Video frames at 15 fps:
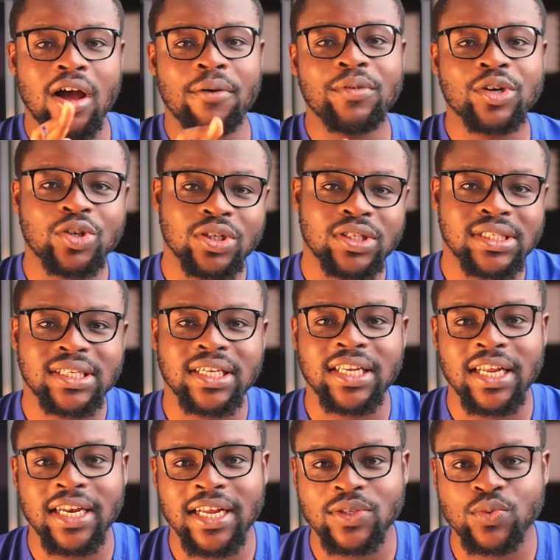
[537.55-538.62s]
I'll make sure to see you
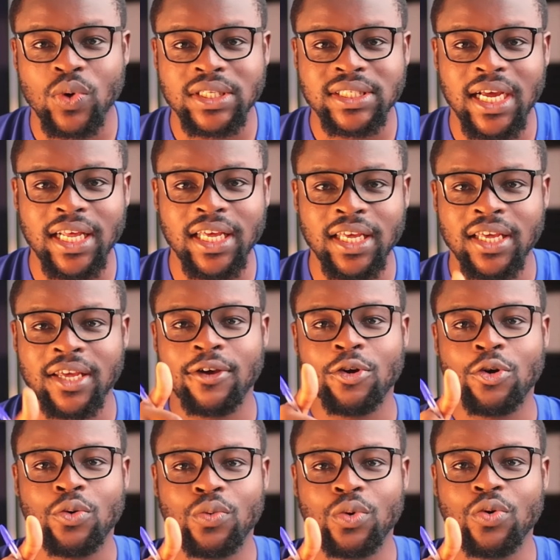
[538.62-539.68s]
in the next one. Charlie,
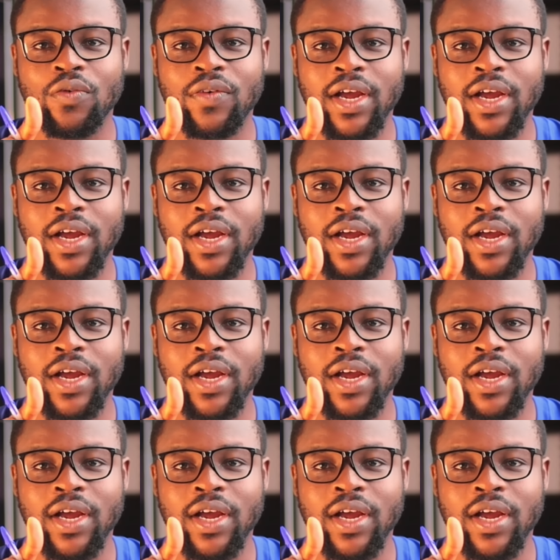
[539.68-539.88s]
we go